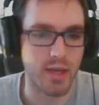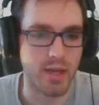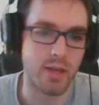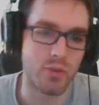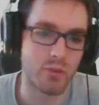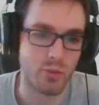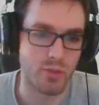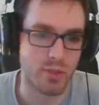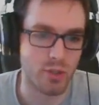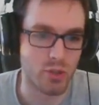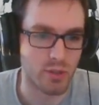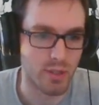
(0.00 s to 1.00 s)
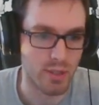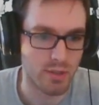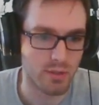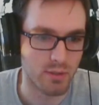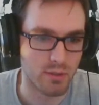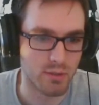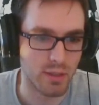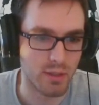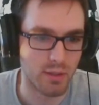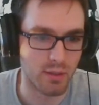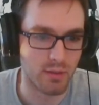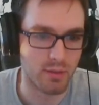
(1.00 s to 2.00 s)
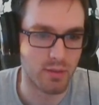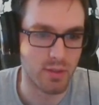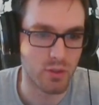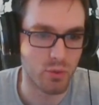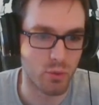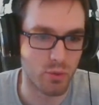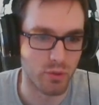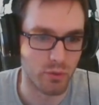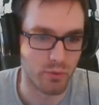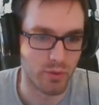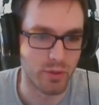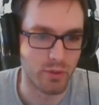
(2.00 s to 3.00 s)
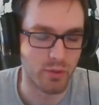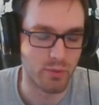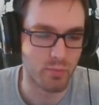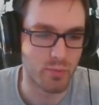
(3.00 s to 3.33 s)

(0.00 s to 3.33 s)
n. So essentially that's taking this coordinate over here,